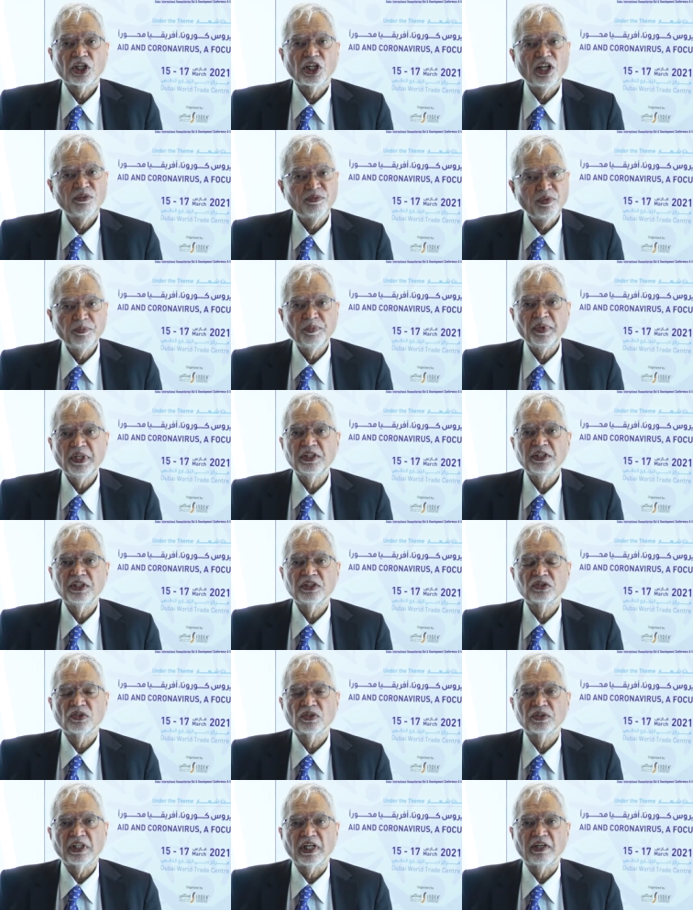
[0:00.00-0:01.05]

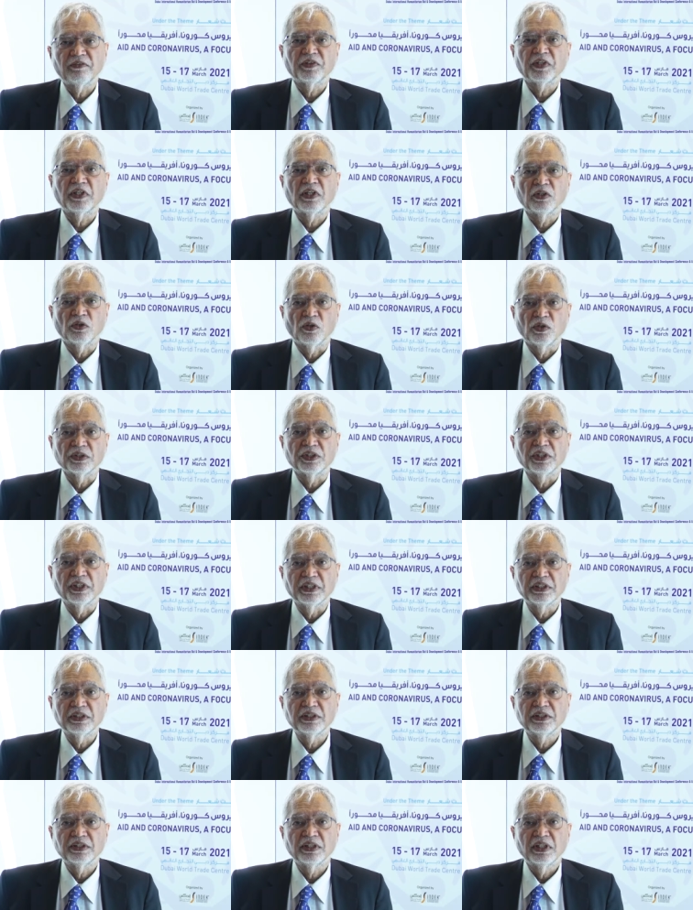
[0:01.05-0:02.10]
capabilities on the African
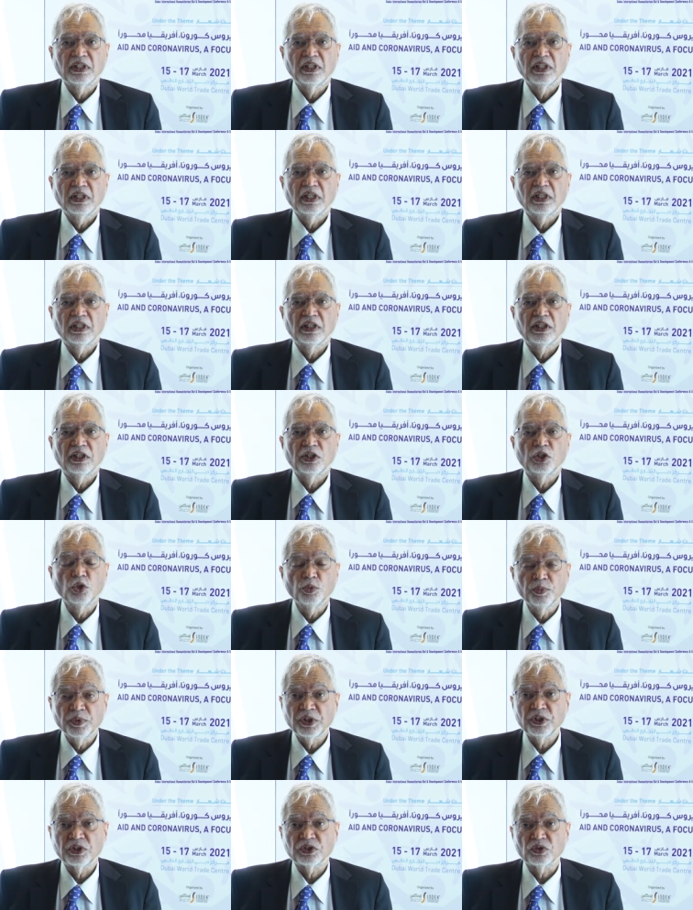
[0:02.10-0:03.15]
continent, uh,
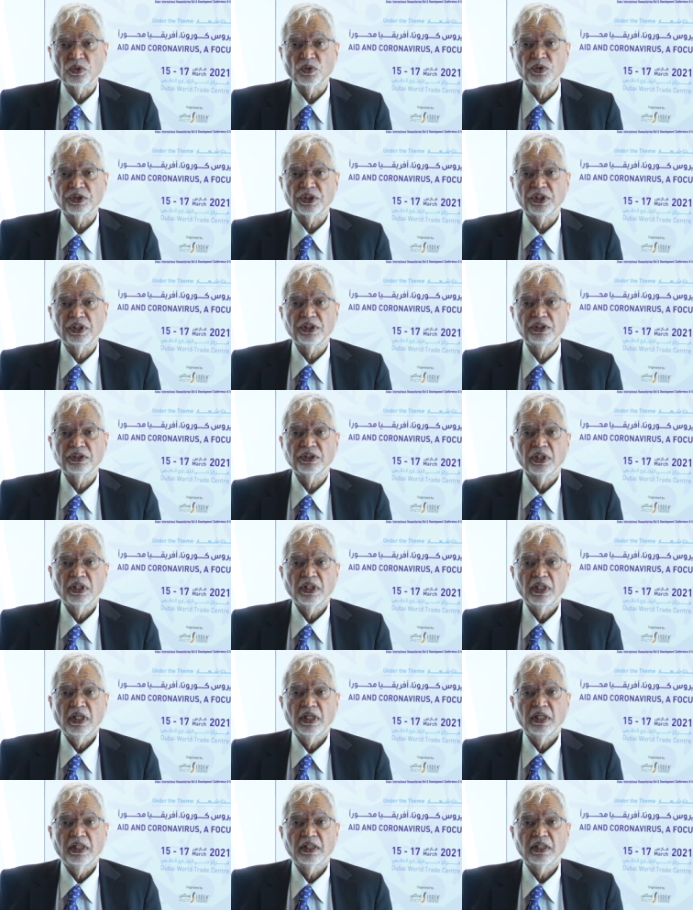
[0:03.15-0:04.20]
human resources,
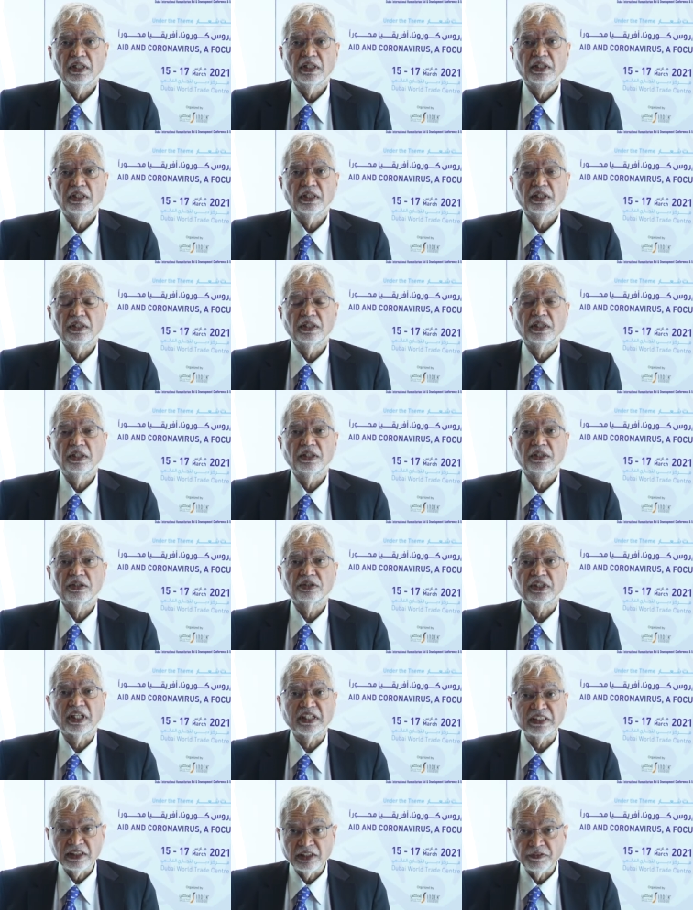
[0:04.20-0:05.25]
uh, uh,
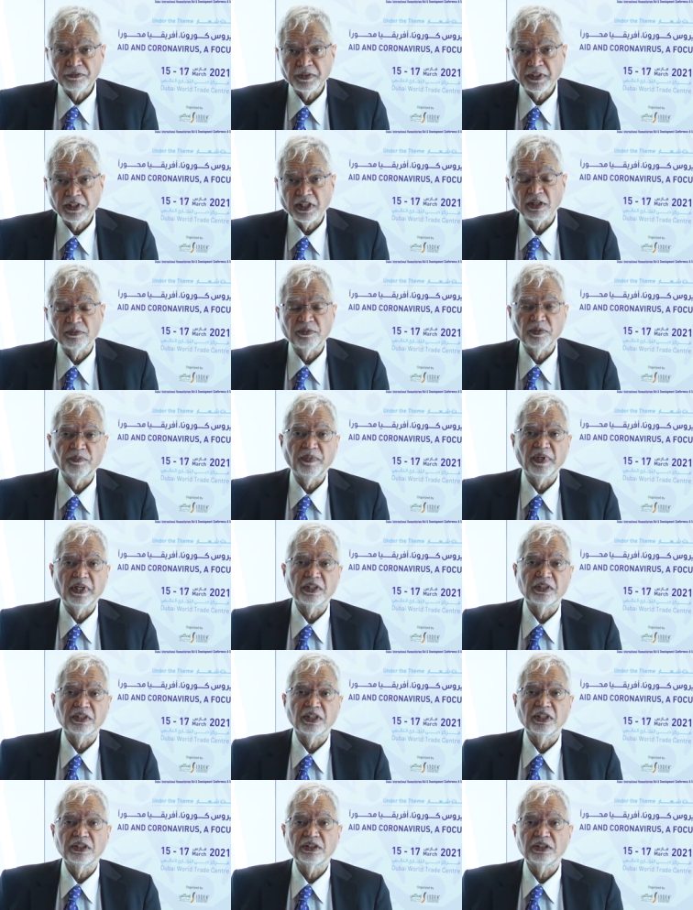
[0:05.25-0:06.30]
scientific
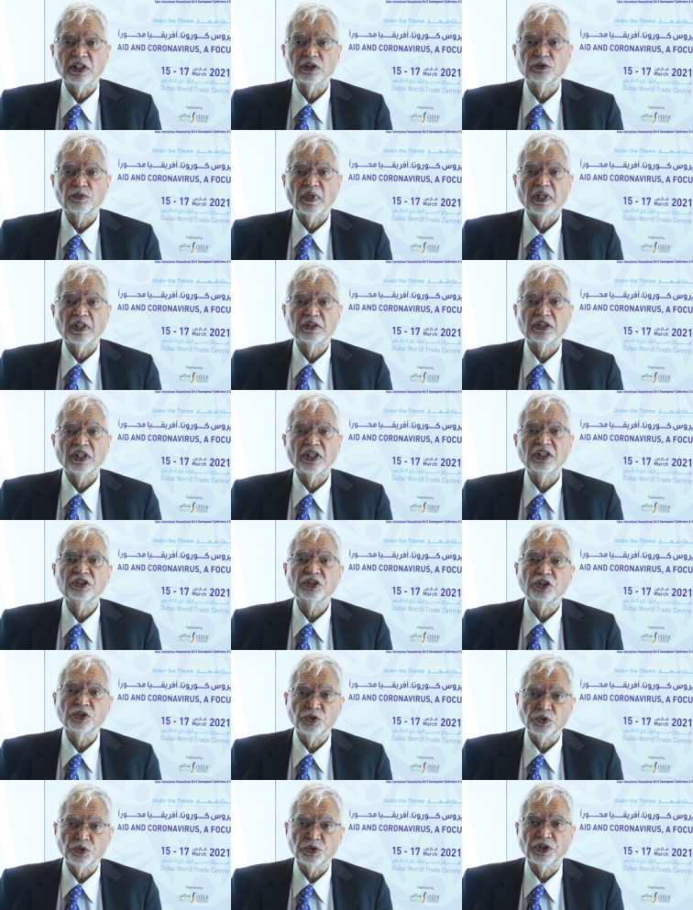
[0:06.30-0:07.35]
capabilities, as well as
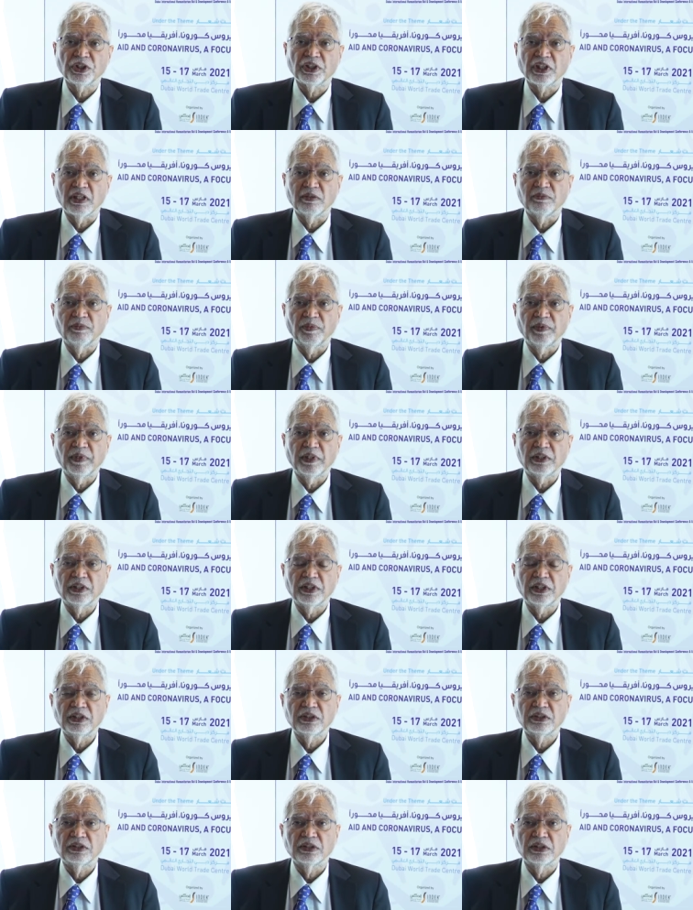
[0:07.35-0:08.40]
institutional
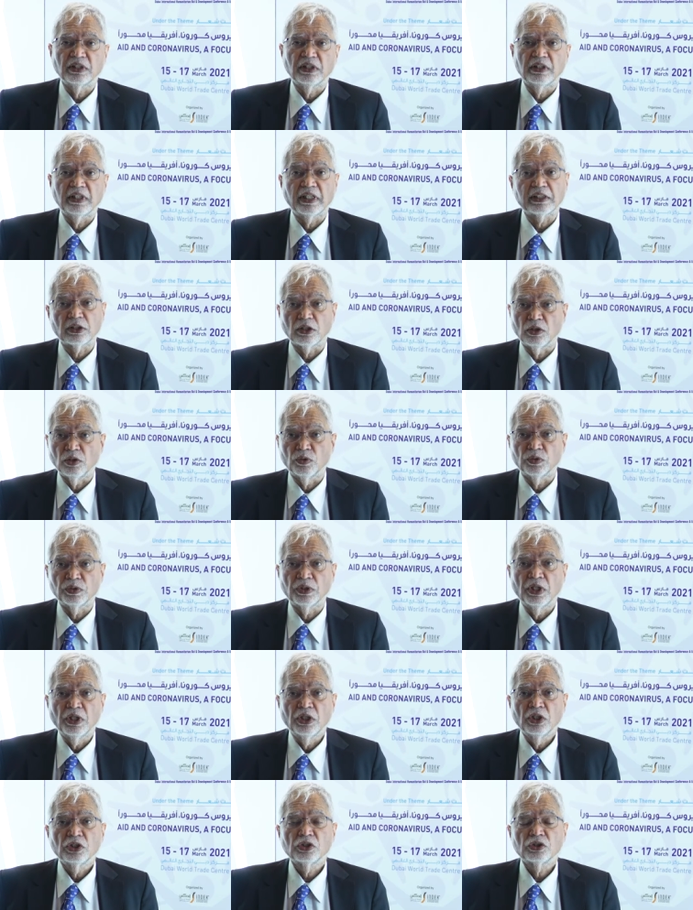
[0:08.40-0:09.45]
capabilities, uh, let alone
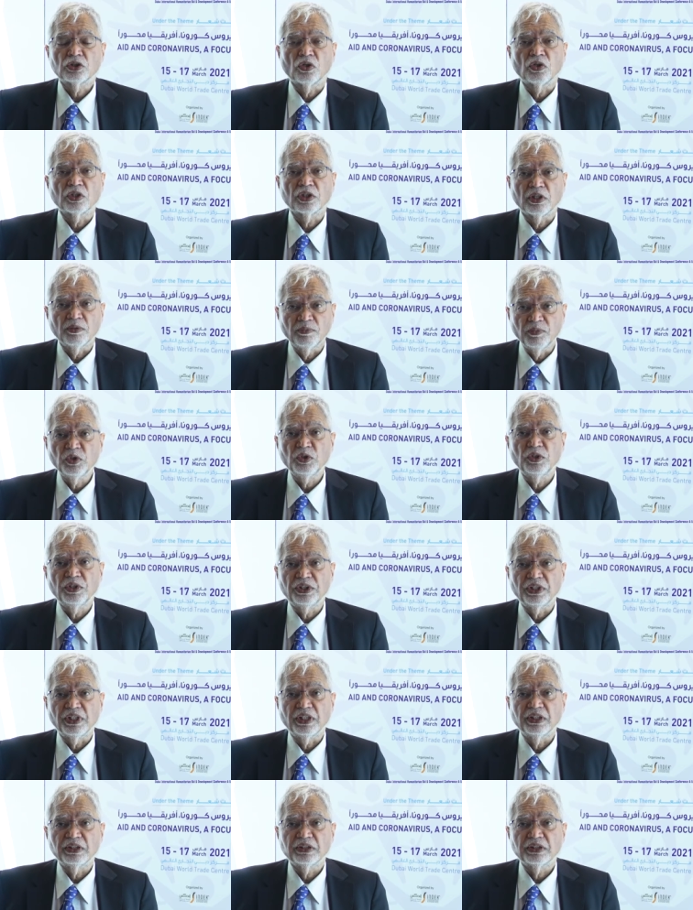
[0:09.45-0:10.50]
strong
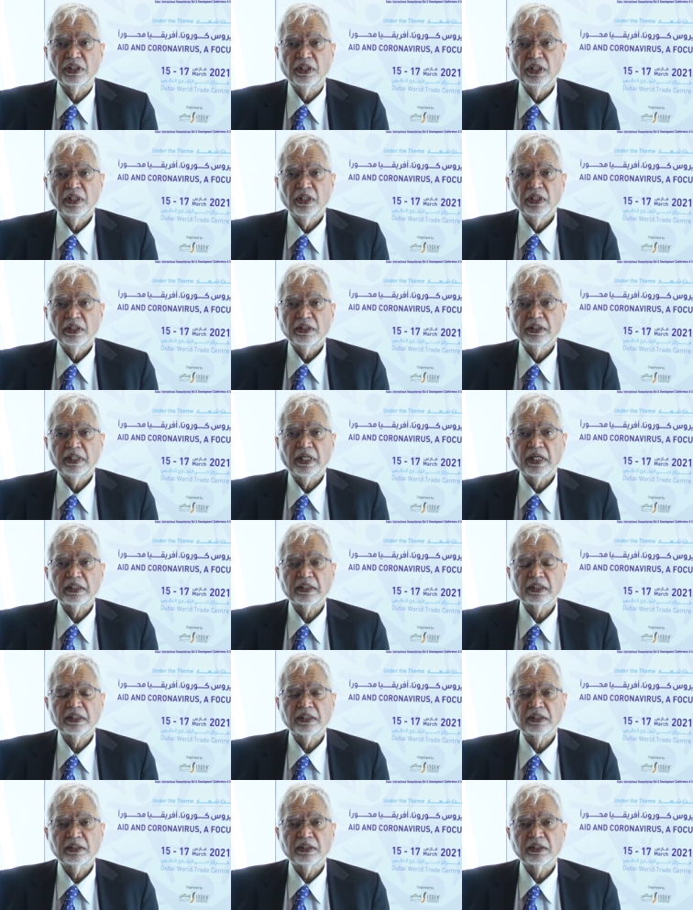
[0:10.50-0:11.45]
communities, that